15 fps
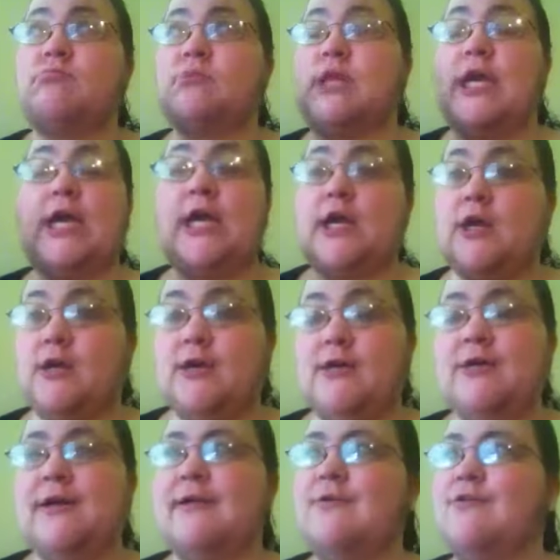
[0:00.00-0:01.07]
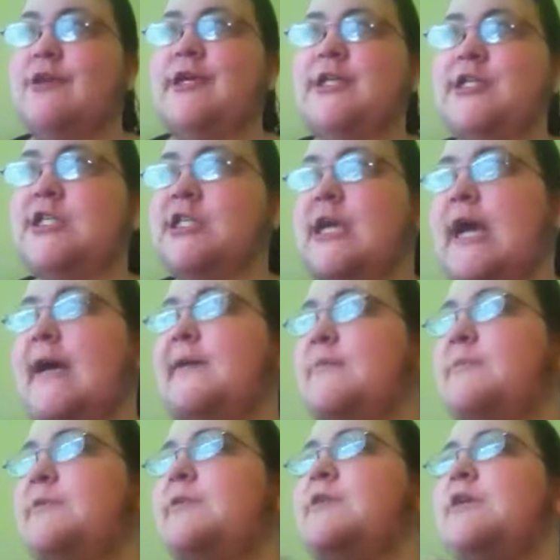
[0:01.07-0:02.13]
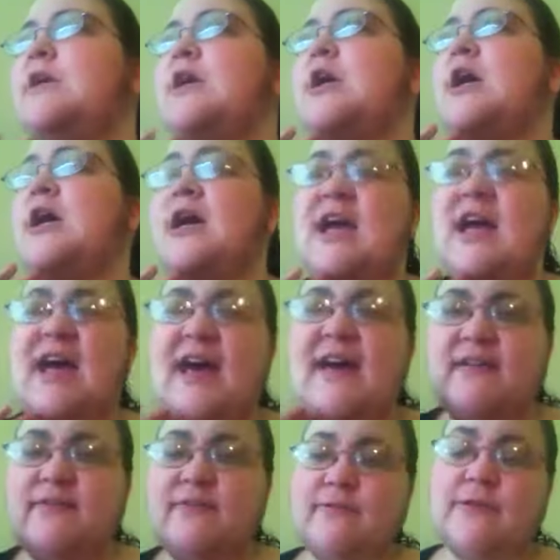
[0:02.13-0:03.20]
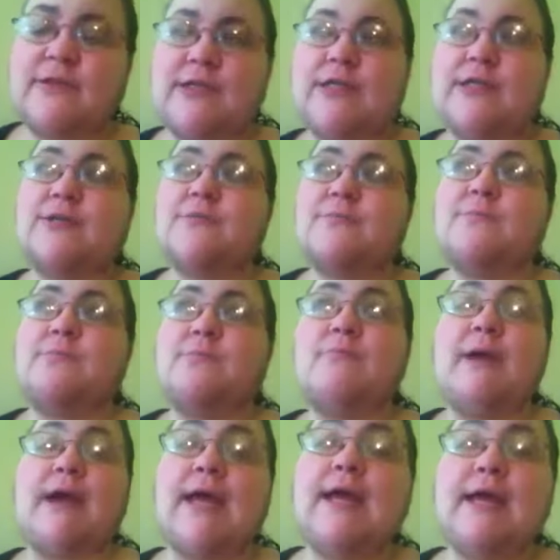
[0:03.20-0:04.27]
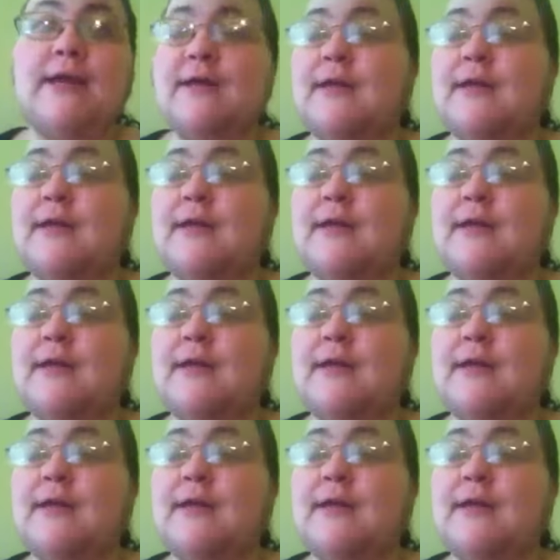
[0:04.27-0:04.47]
thing, creature, animal ever made.